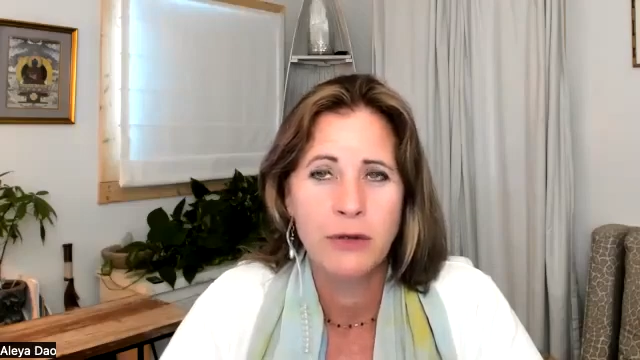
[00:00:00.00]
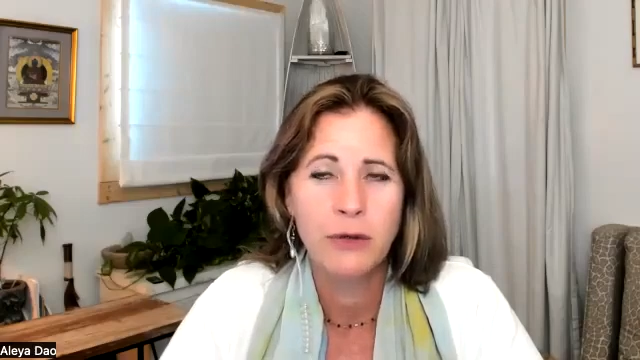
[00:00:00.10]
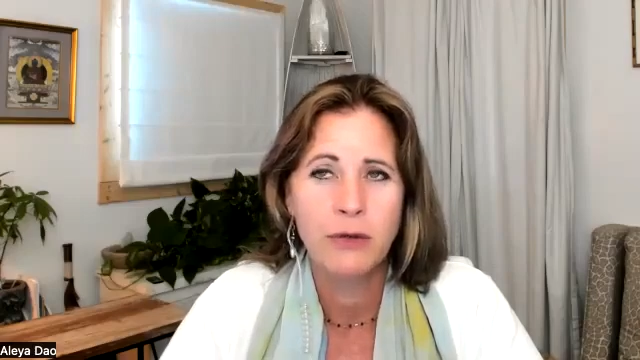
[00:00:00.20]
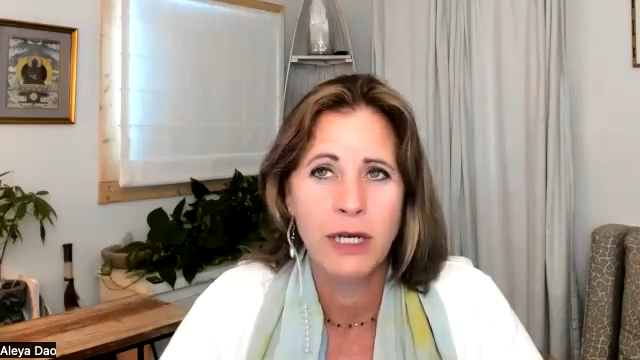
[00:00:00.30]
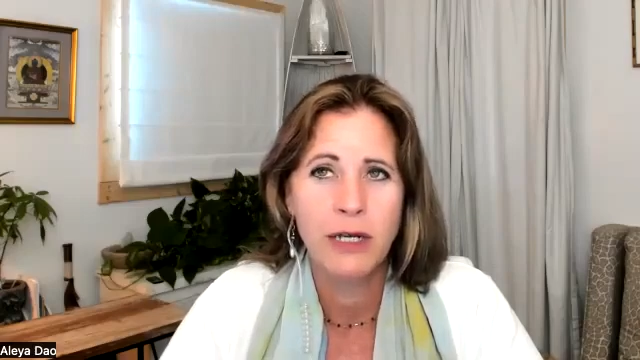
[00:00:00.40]

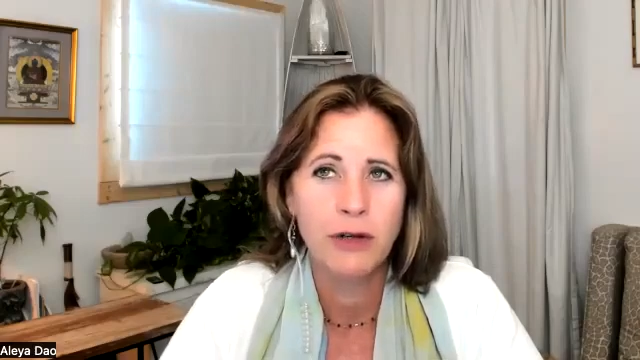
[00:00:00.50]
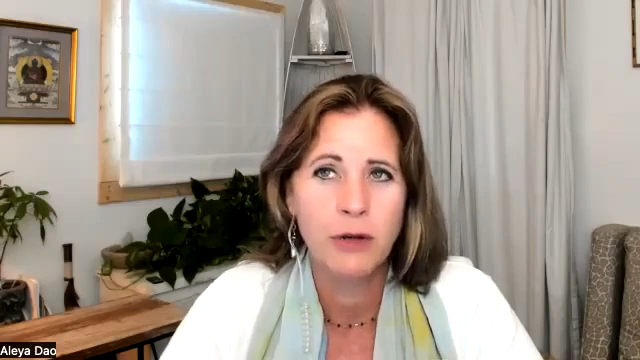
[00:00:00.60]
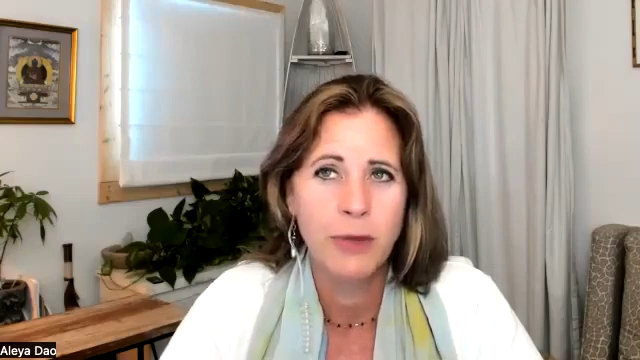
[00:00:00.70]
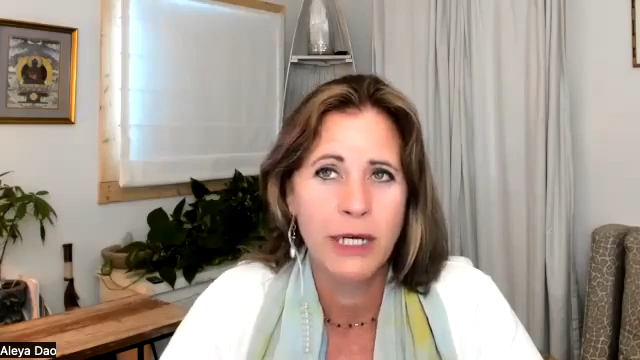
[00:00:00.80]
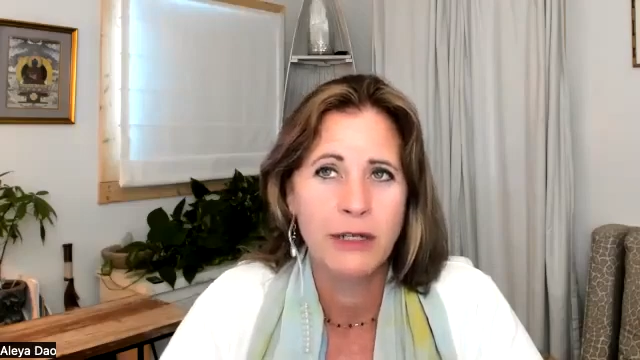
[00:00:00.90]
soul rider,
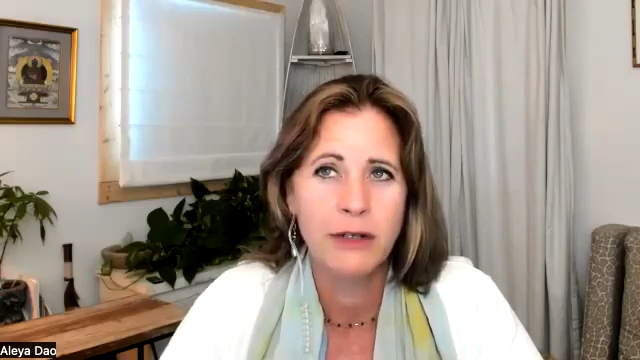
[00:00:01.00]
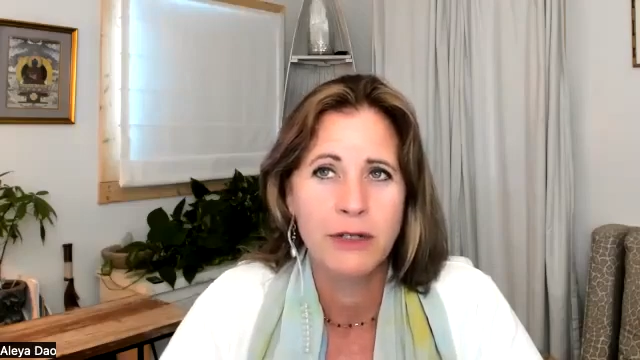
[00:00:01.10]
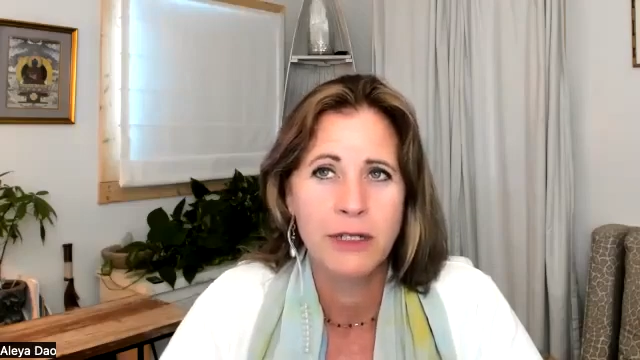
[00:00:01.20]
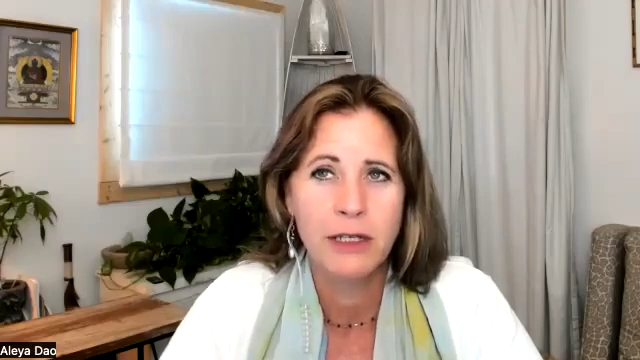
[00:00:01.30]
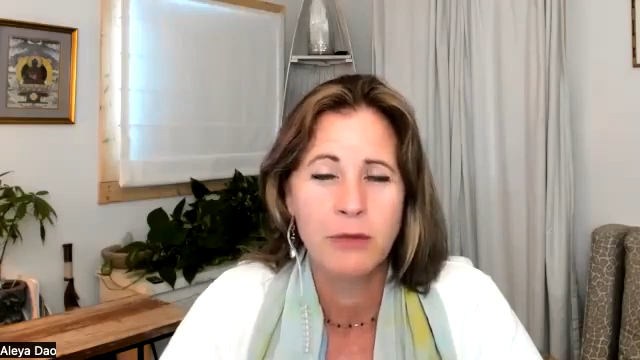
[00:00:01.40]
your body, your
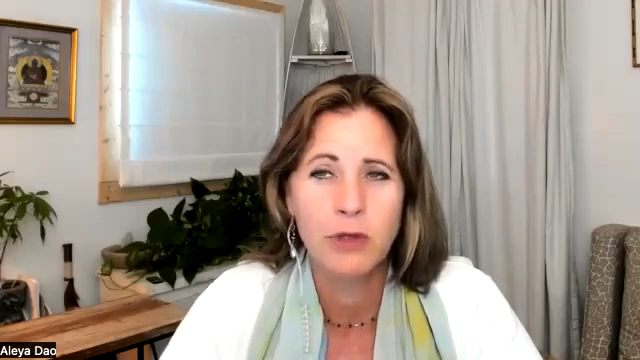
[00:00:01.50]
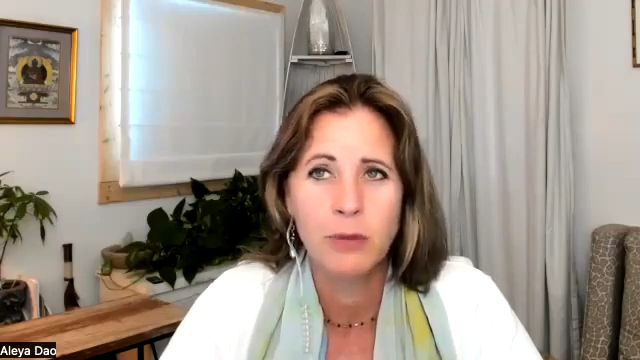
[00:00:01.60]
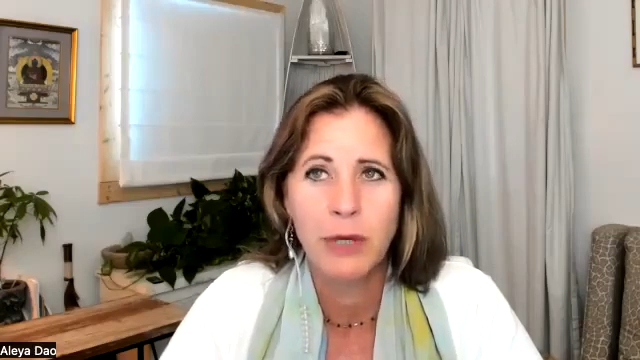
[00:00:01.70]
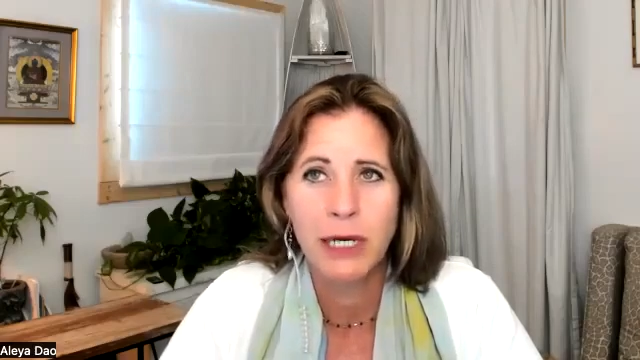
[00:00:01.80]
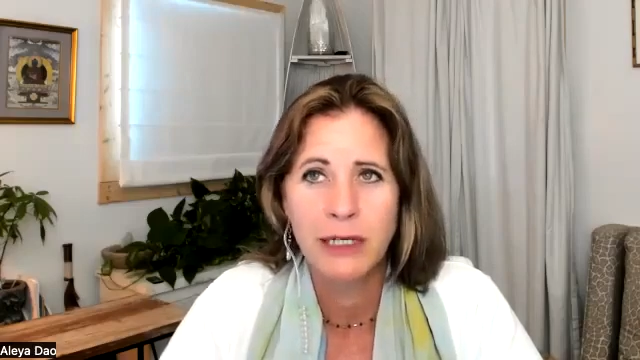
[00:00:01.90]
teams,
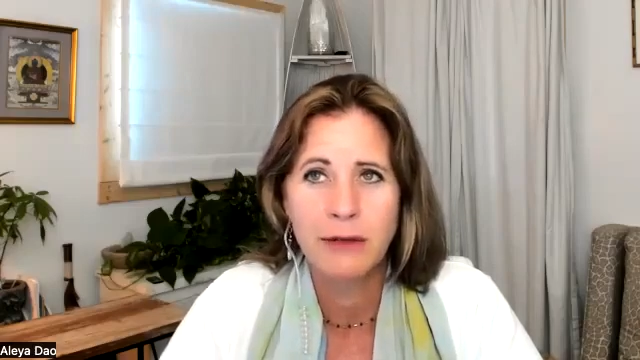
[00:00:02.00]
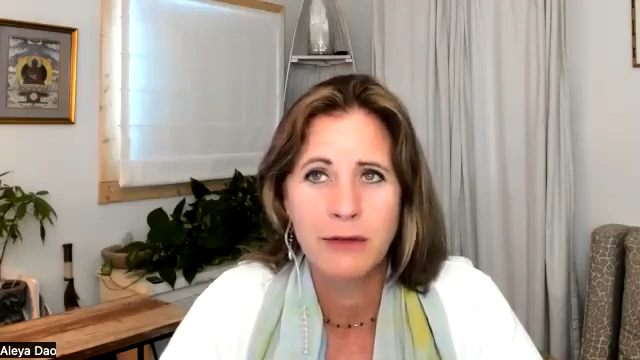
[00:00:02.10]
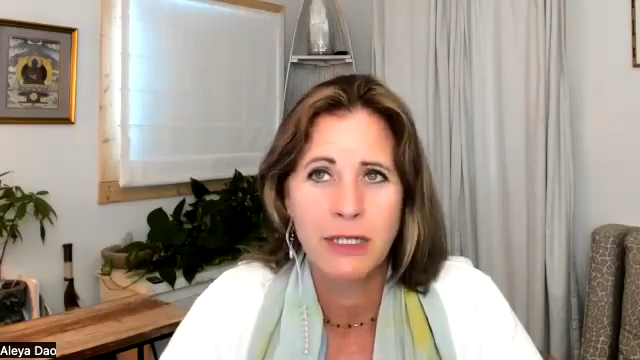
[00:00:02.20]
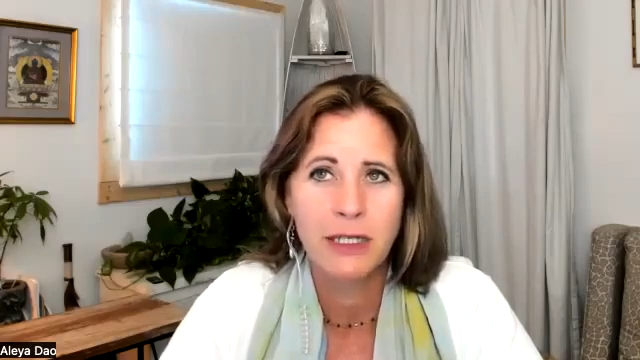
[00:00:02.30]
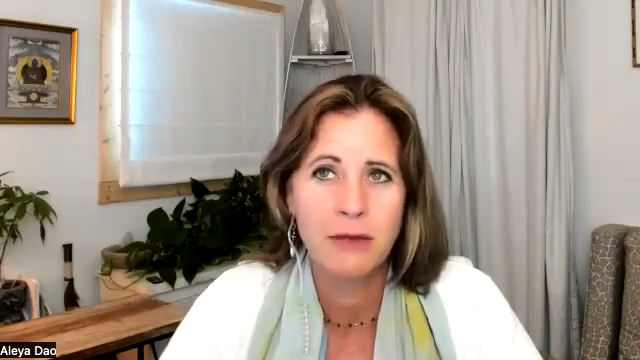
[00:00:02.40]
your body,
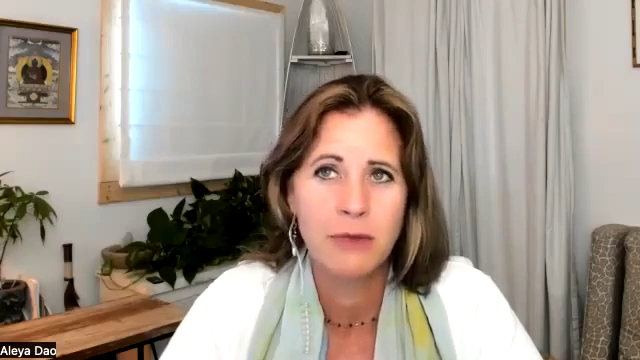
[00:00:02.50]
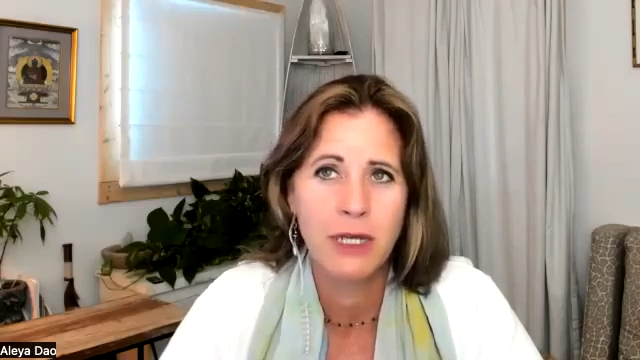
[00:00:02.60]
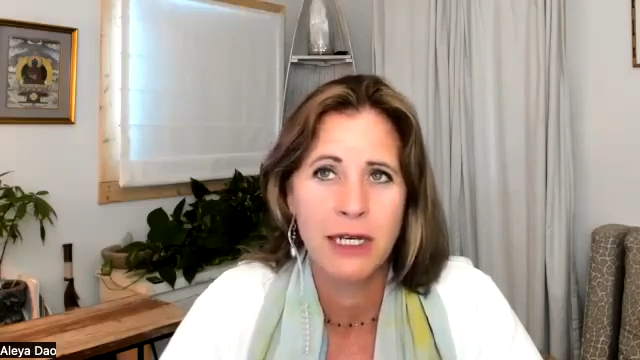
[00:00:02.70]
Deva's teams,